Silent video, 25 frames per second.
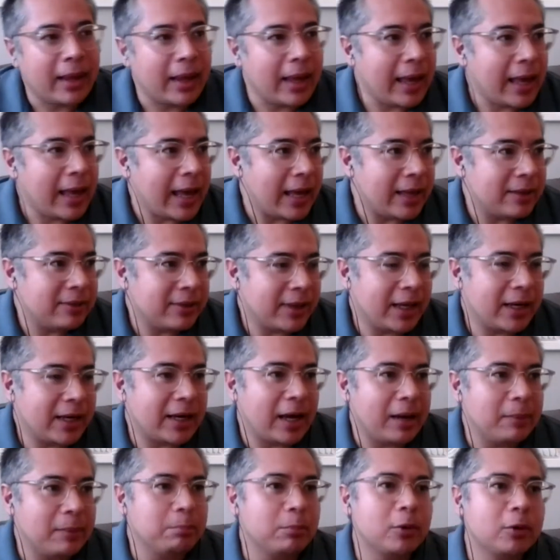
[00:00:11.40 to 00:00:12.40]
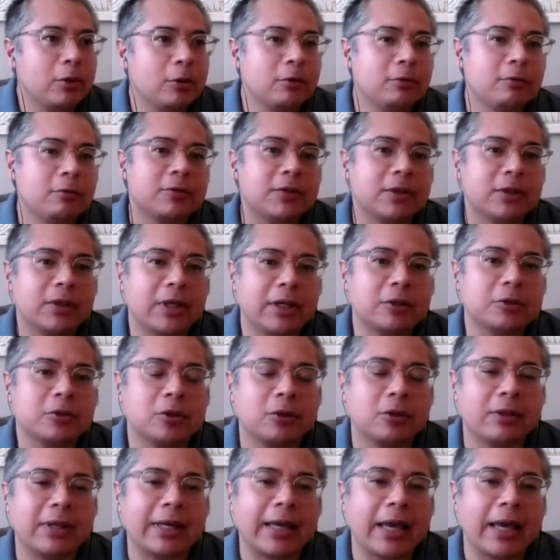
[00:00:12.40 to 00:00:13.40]
And then I moved into
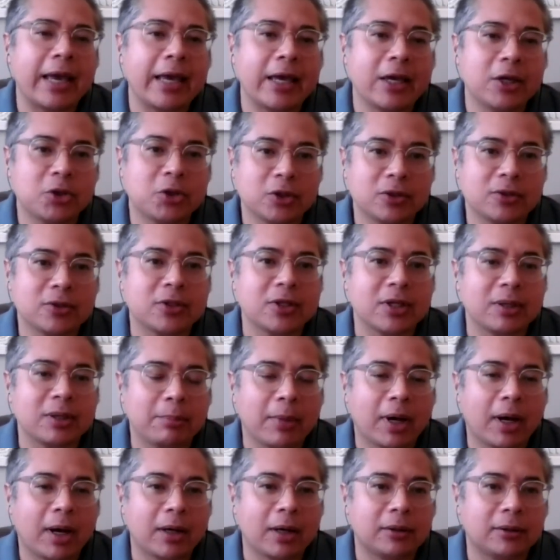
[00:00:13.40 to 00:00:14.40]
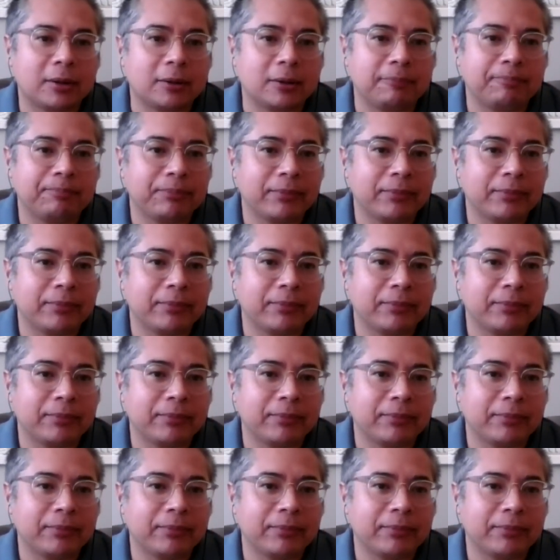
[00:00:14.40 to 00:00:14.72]
the agency model.